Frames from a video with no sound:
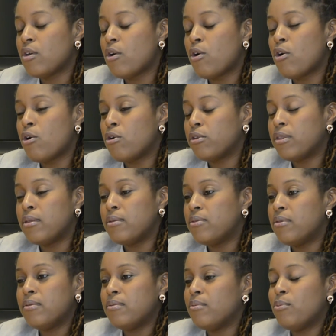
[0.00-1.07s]
or
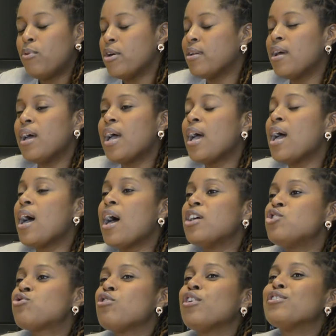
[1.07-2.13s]
the what I
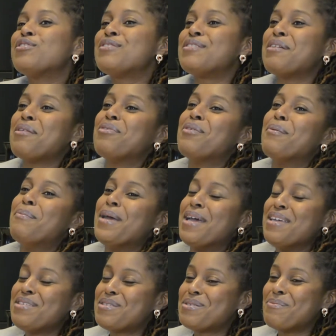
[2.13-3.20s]
struggle to say the
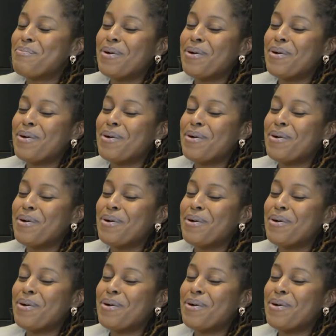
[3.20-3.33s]
best,